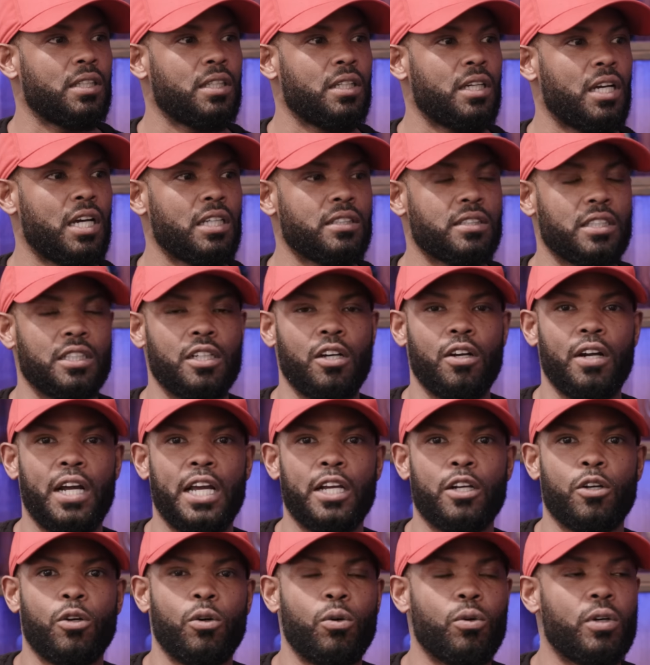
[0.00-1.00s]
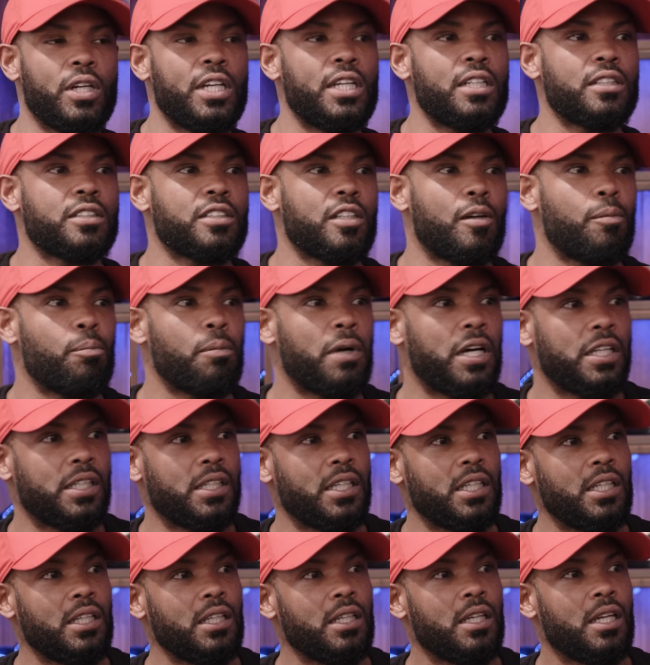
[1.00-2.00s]
I said, all right, cool. Here's some
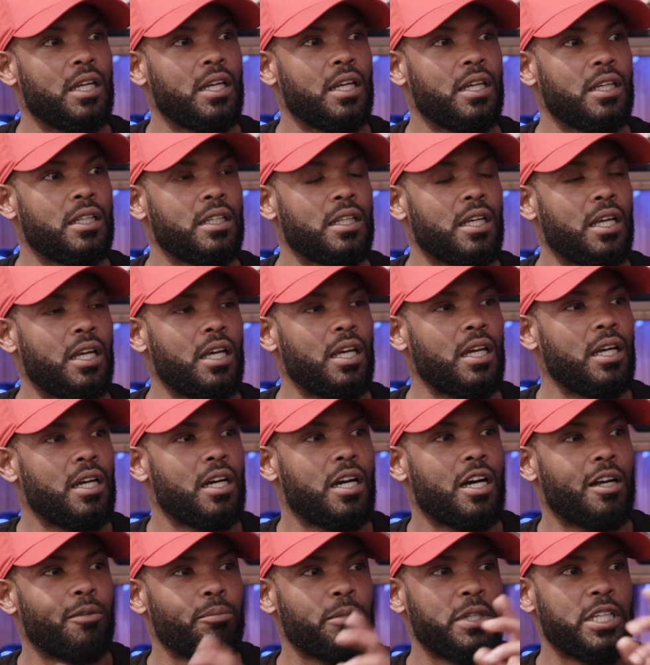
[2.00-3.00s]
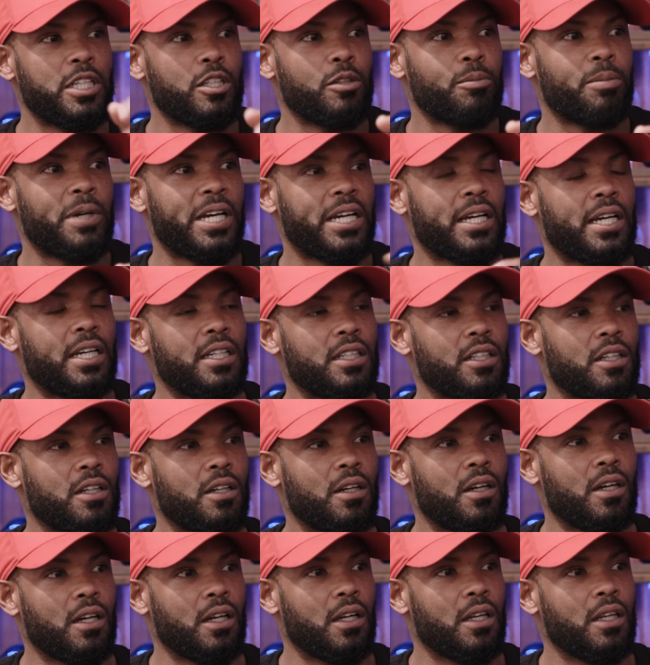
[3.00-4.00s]
money. Yeah, I'll meet you back at the car.